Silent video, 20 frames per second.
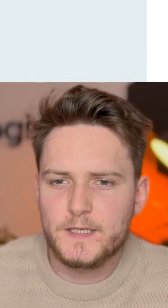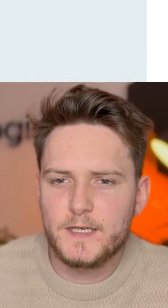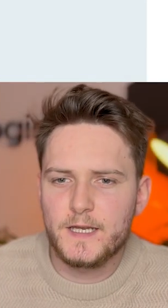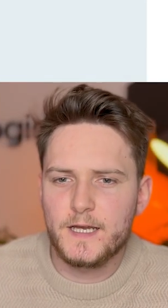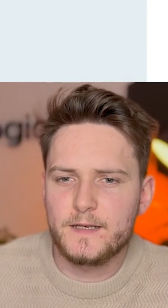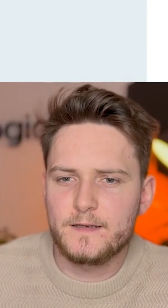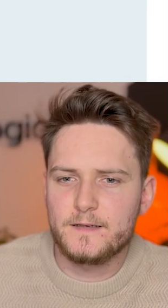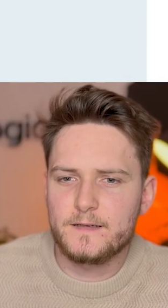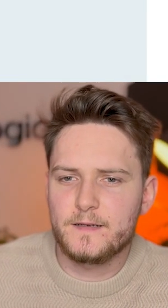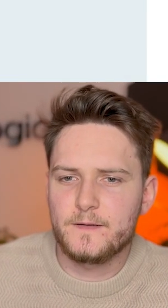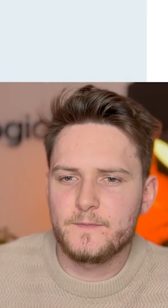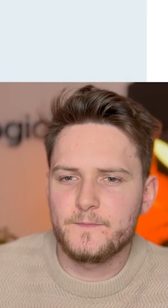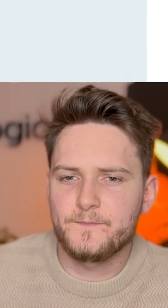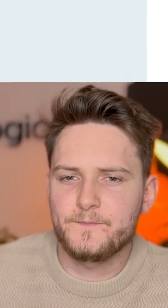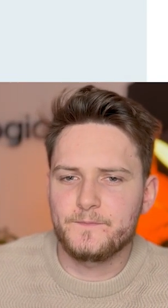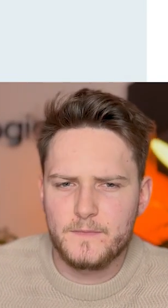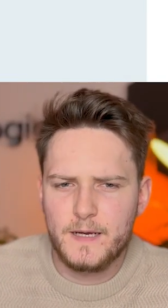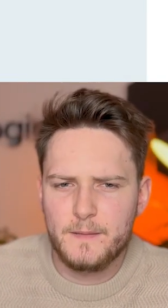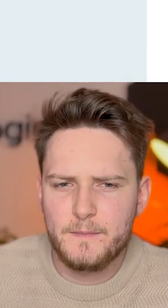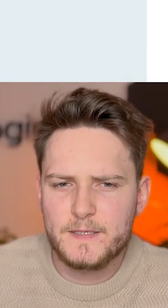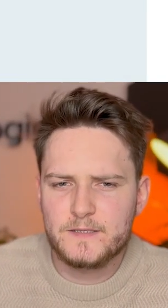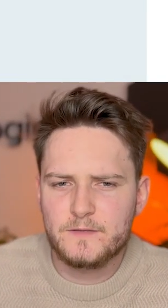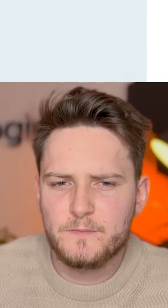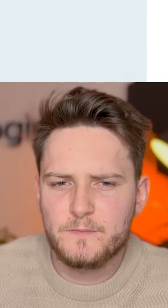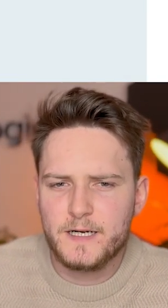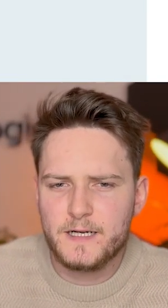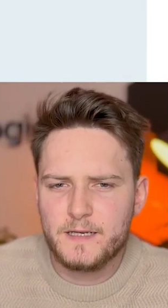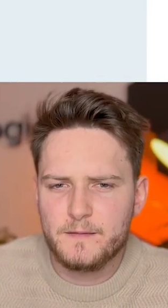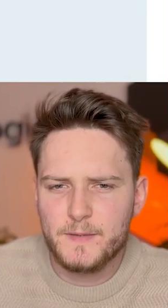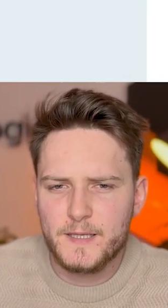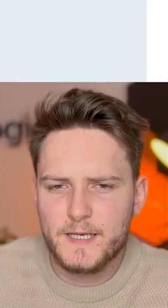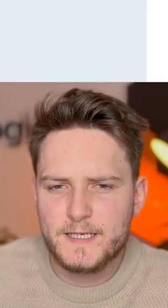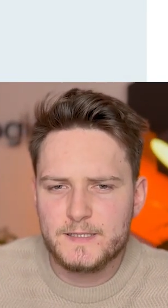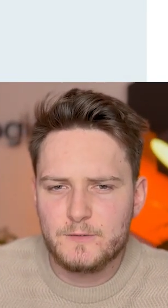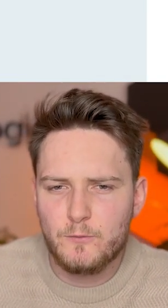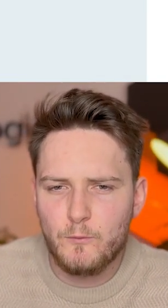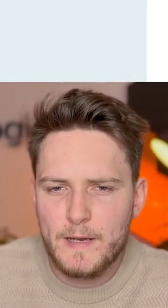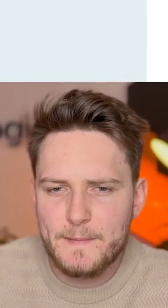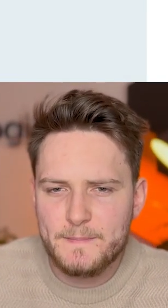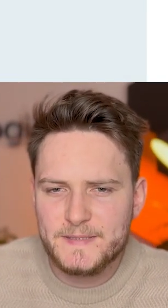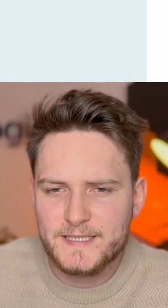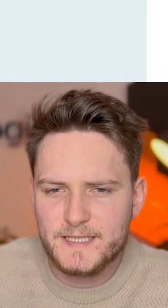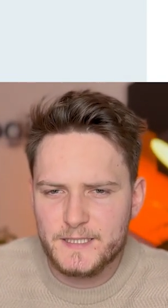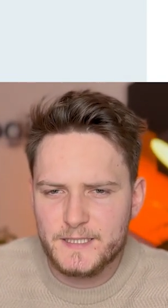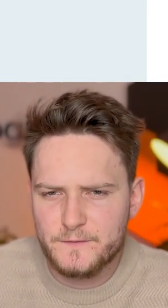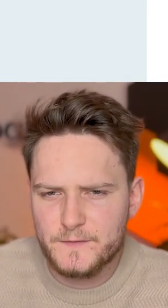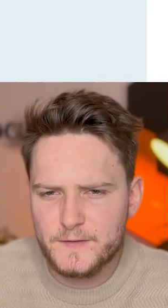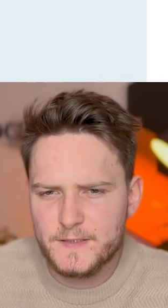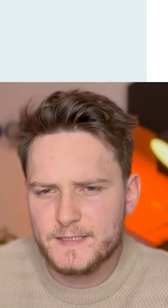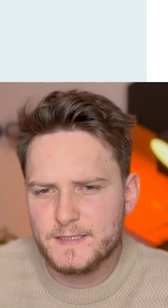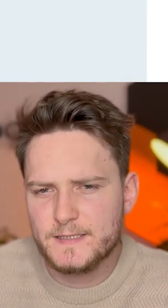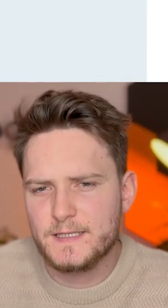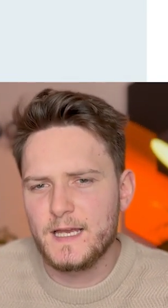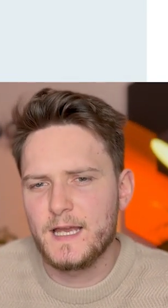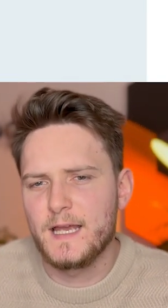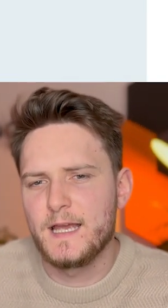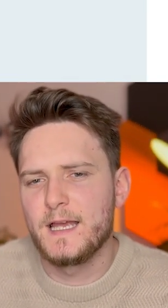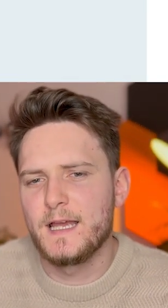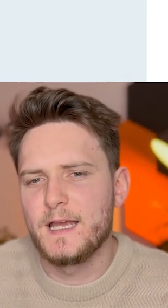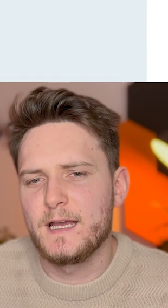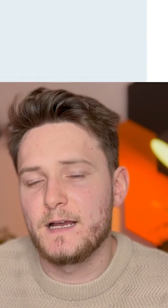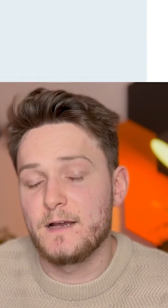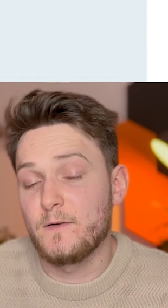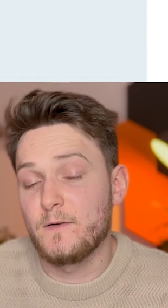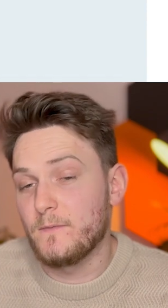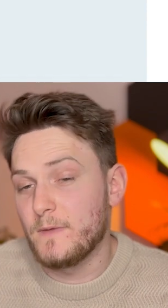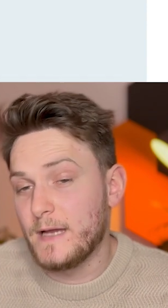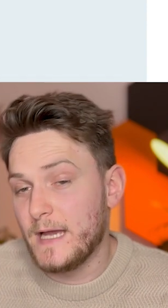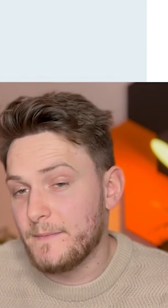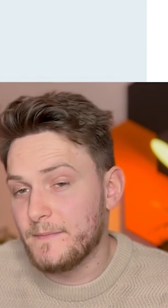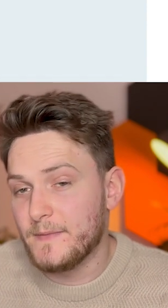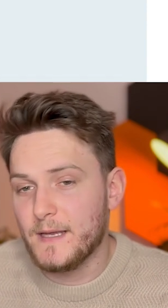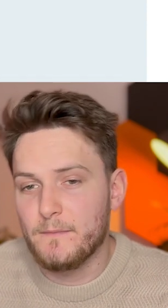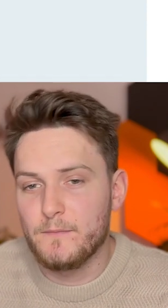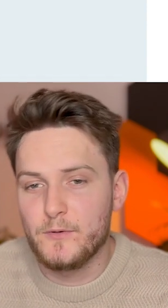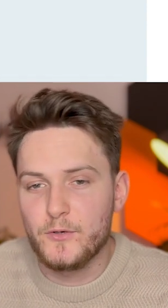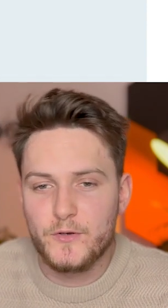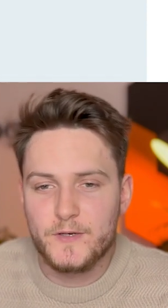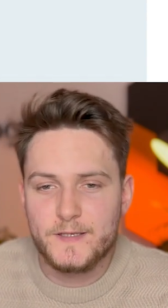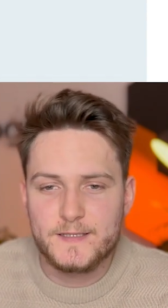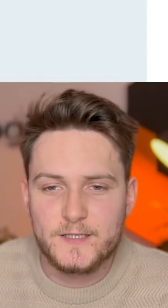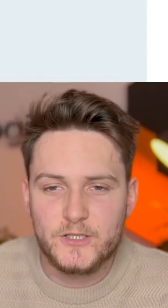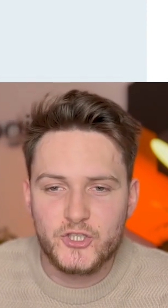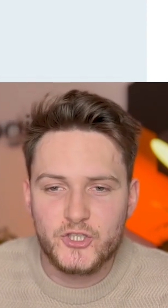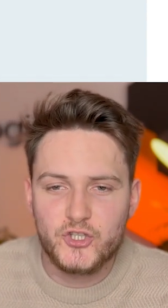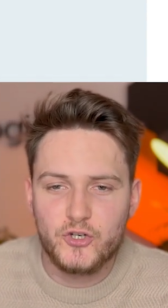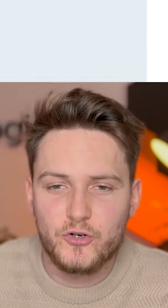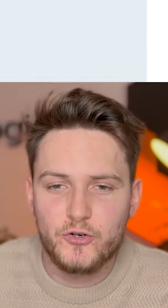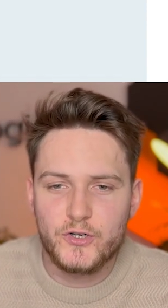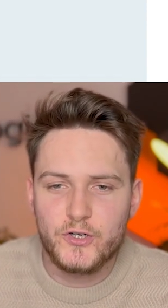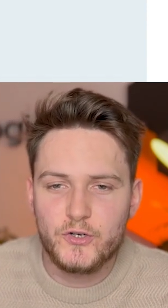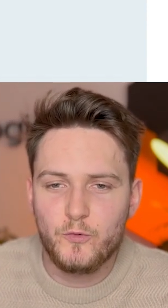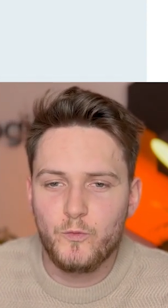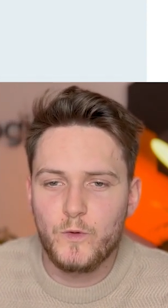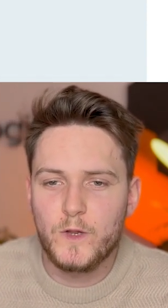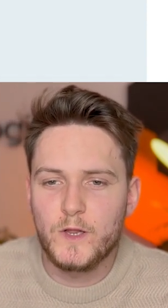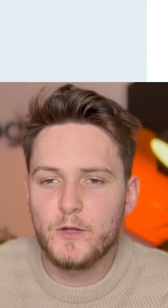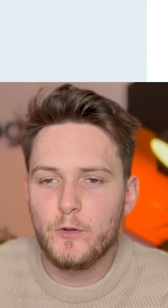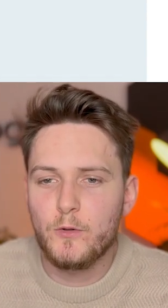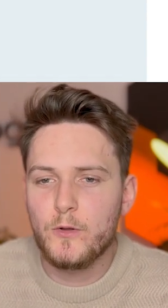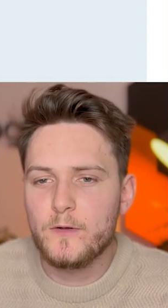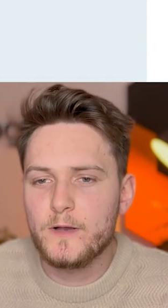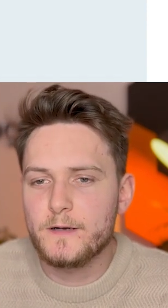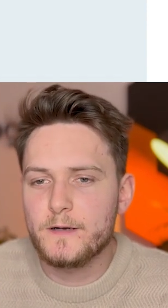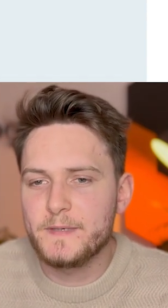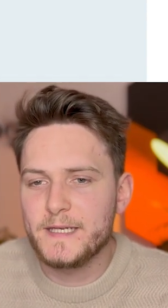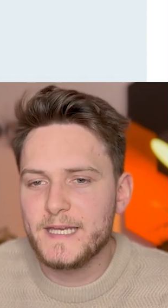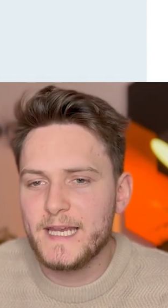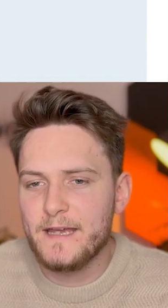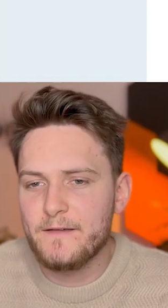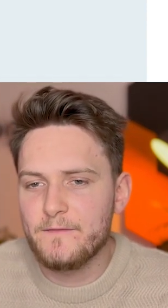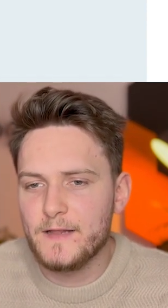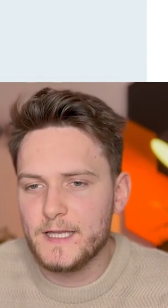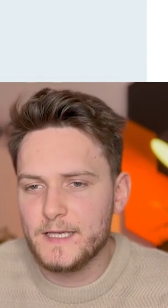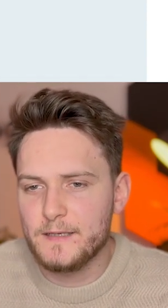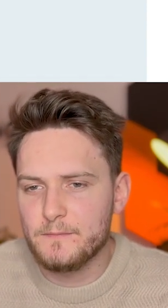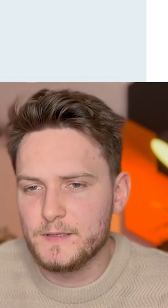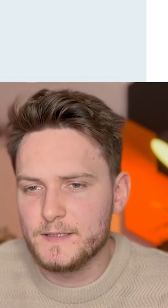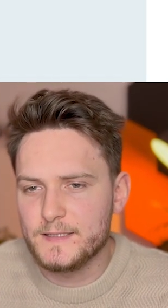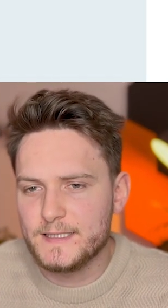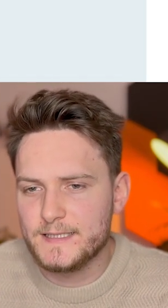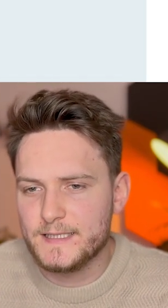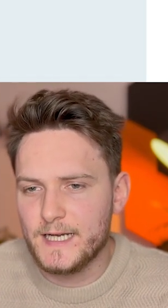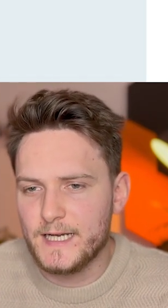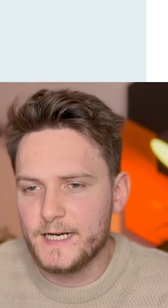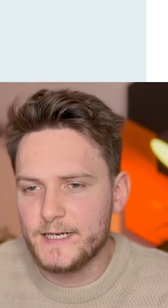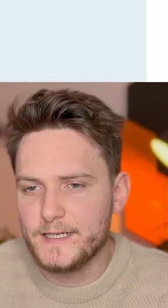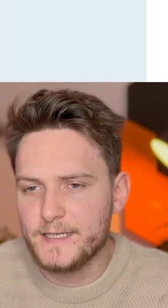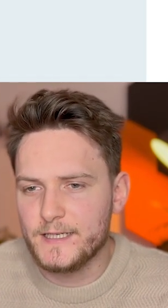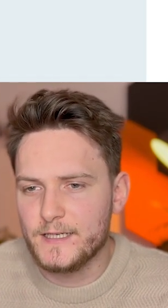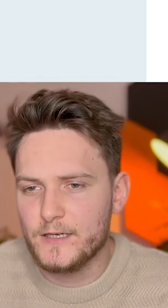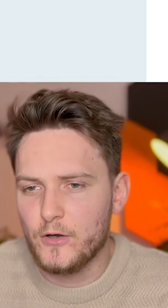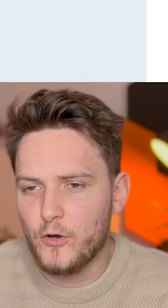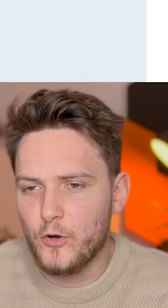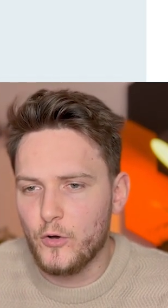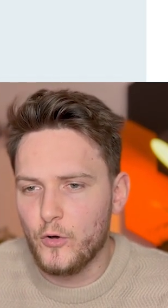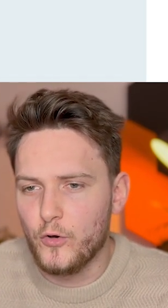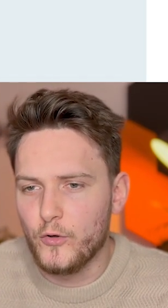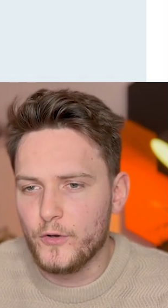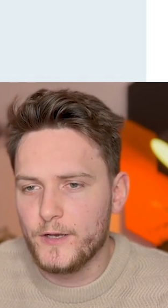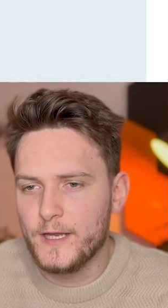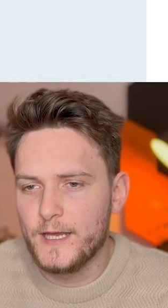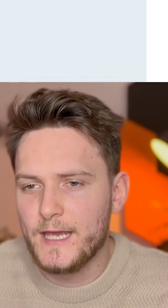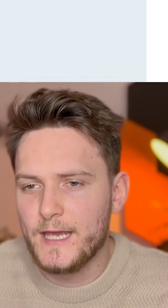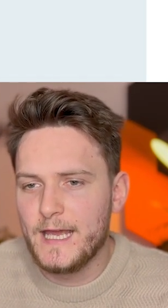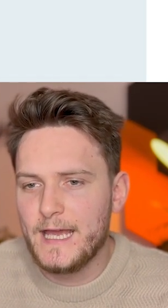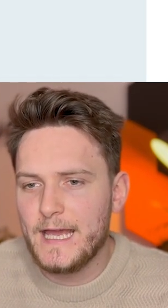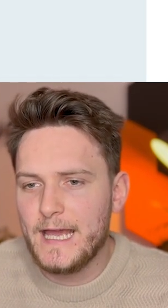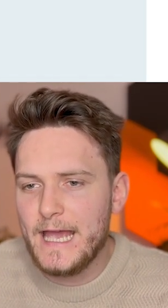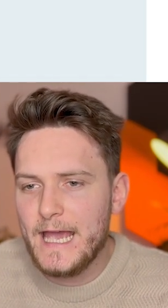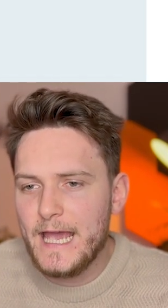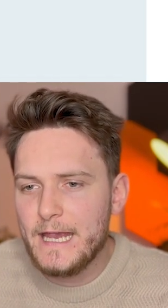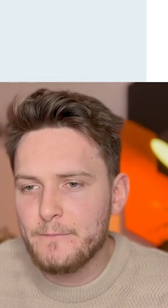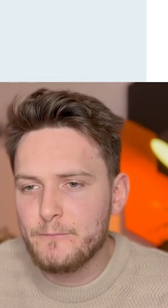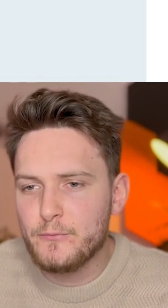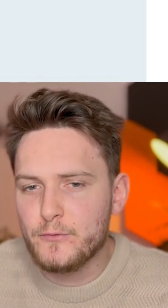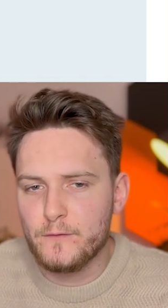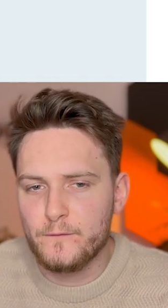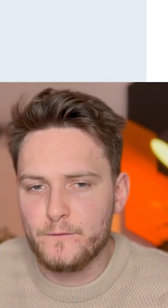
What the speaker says: that Amazon Marketplace Web Service, MWS in short, will no longer be available starting on April